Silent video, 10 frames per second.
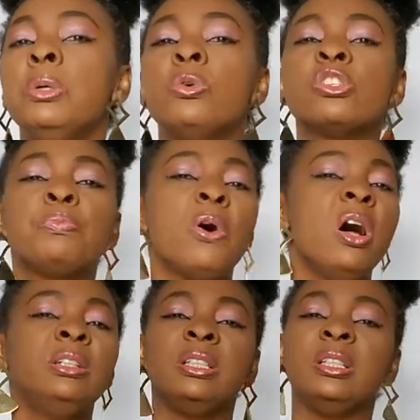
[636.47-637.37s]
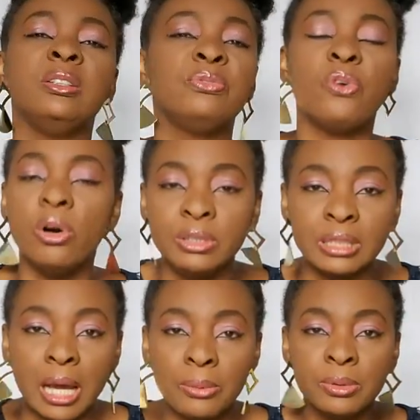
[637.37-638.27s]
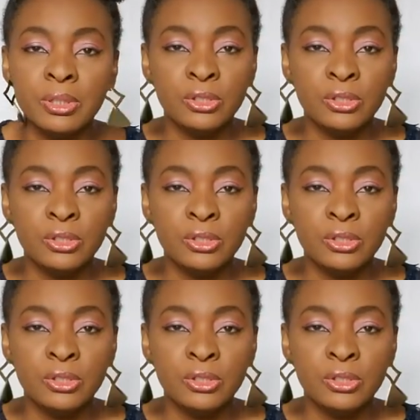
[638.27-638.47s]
It will spoil the fun now.